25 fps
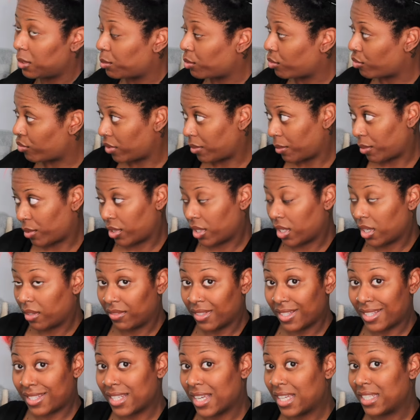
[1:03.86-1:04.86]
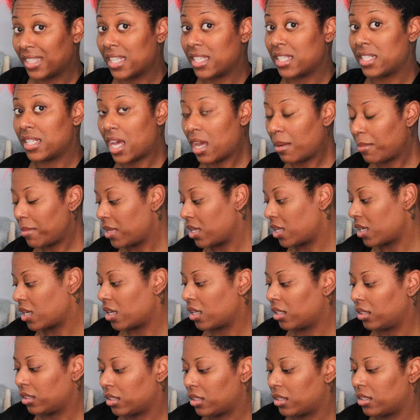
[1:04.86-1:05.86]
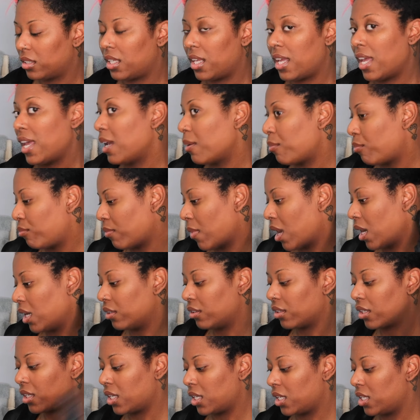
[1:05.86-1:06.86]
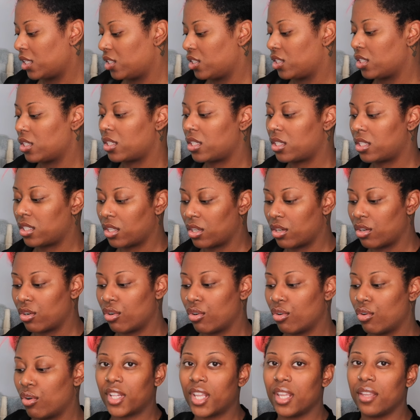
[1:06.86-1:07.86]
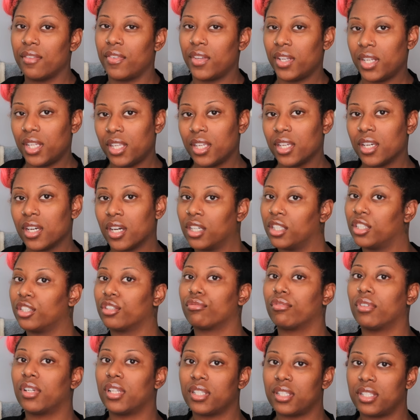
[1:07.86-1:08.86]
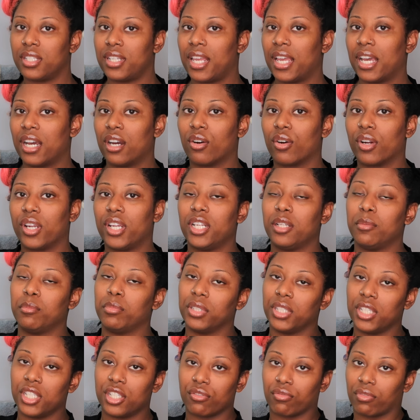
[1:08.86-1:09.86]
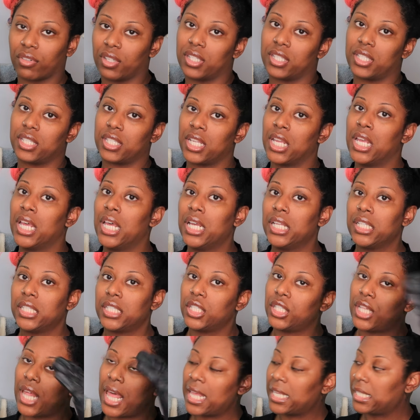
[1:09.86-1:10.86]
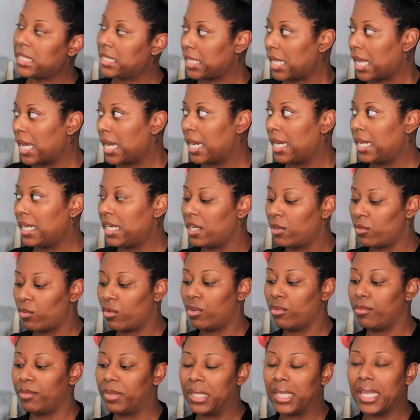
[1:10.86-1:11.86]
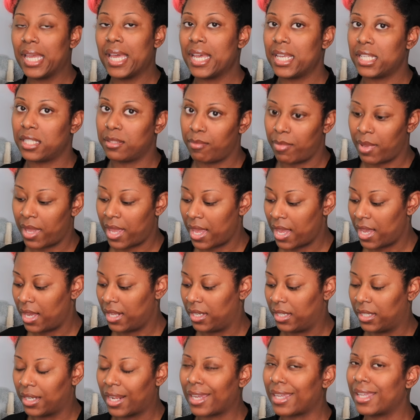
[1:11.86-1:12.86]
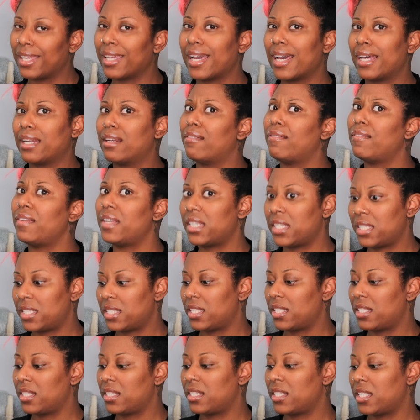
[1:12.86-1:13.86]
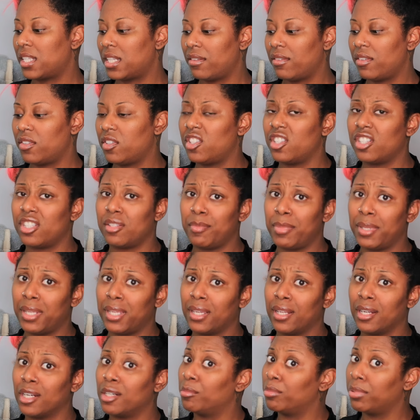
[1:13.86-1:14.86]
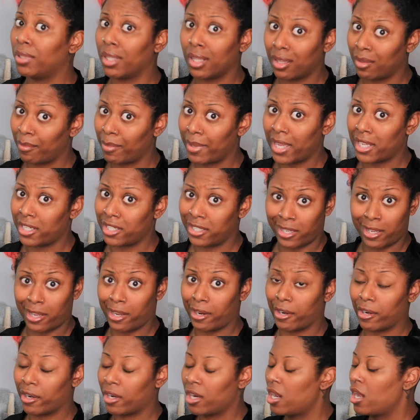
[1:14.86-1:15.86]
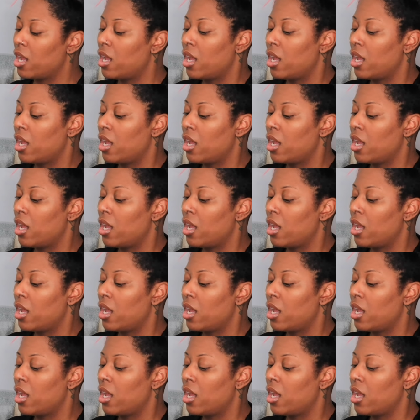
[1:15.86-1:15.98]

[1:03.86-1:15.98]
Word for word: the perimeter of the side that's not being colored and my undercut just so if any color runs down or any bleach runs to that side, it won't be as bad and I can kind of fix it instead of it just being a blonde patch of hair.